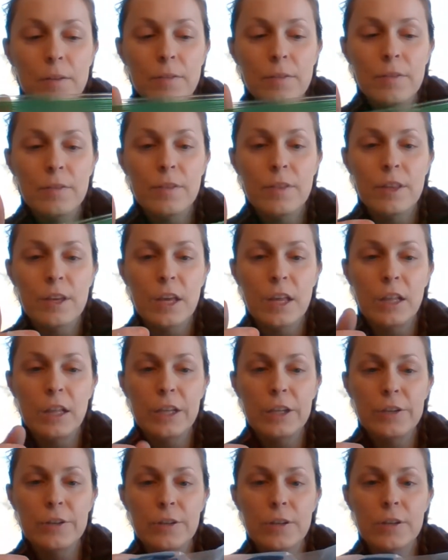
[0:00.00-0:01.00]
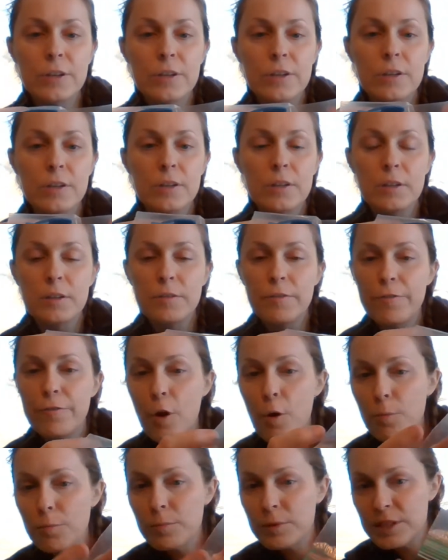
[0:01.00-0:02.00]
the glitter
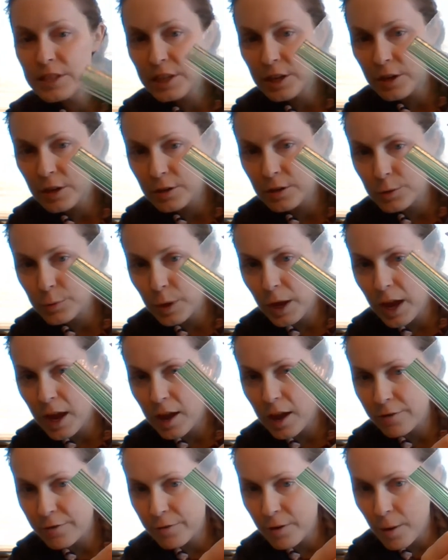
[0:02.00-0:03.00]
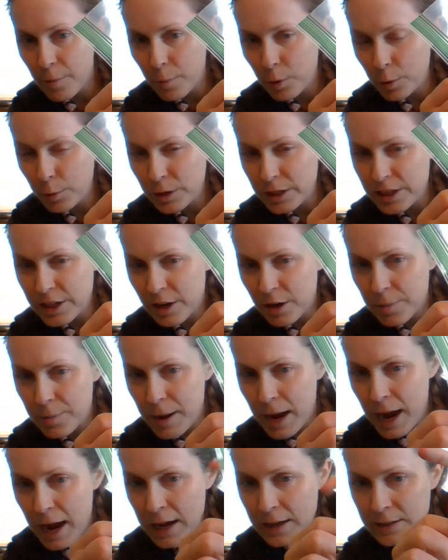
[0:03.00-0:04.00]
foam stickers we had from when we did our
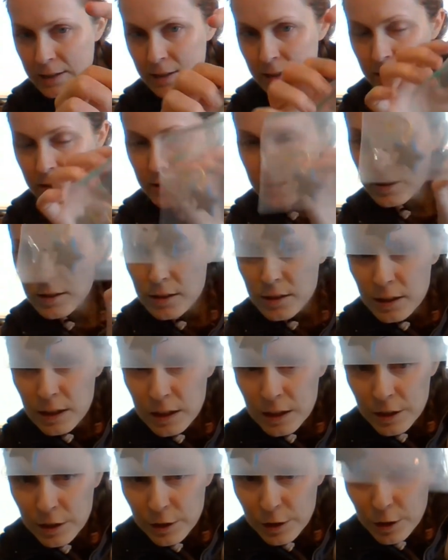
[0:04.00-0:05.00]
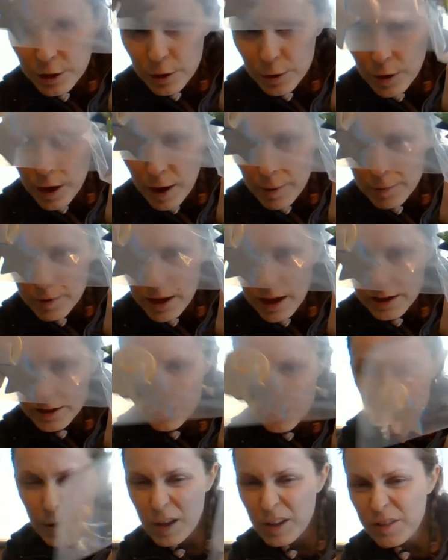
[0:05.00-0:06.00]
masks. You can grab that as
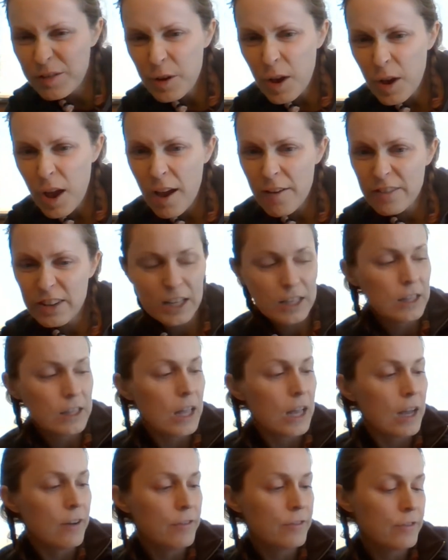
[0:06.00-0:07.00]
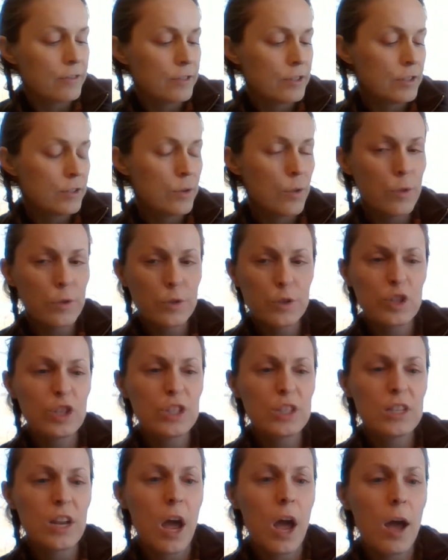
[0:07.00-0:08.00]
well if you have any left. Those are
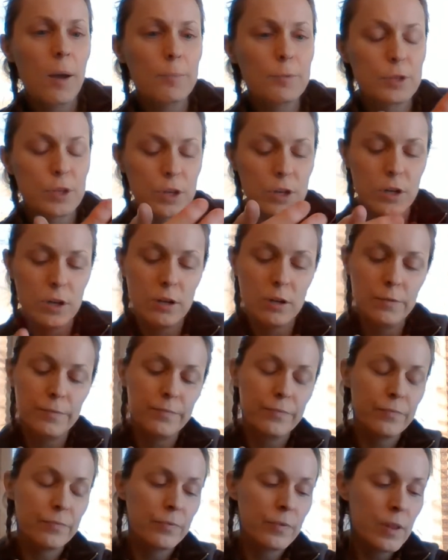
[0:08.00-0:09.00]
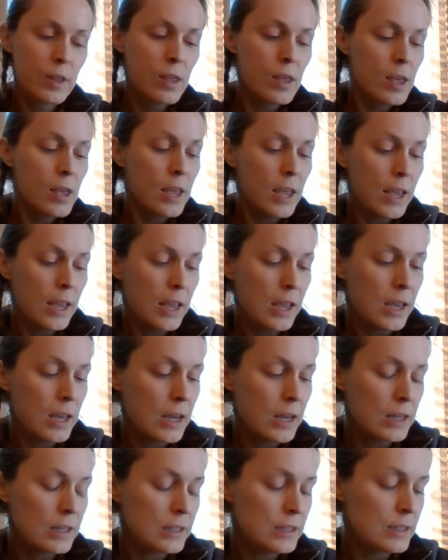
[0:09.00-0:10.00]
just optional,
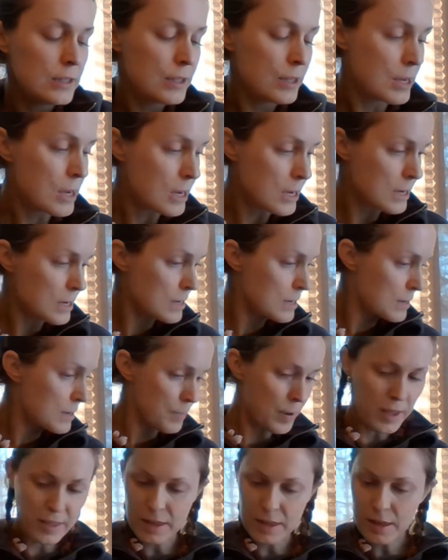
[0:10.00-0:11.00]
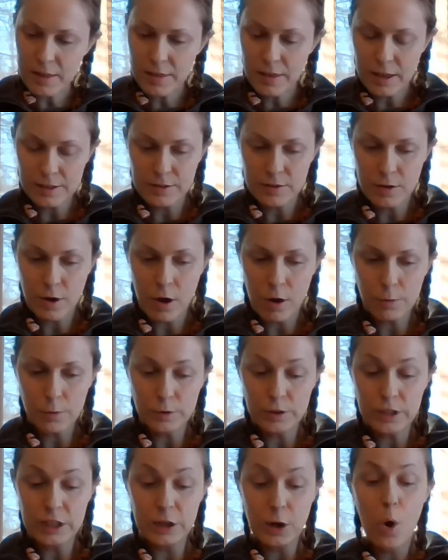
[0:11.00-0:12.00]
and I think that's all we'll
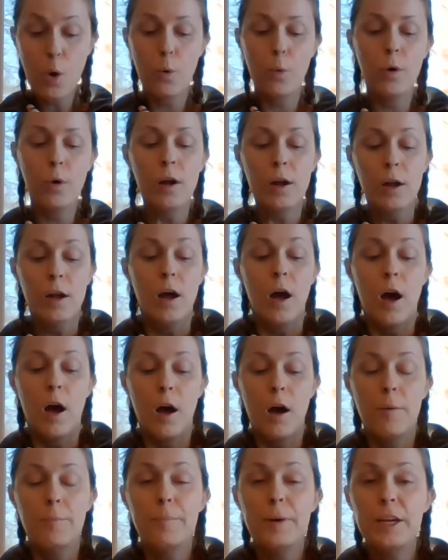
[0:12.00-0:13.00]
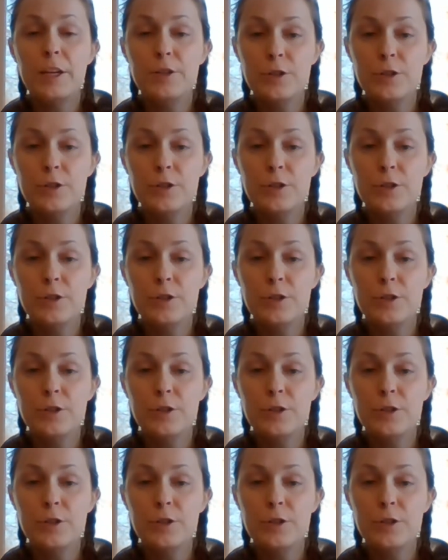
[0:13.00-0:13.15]
need. Oh, make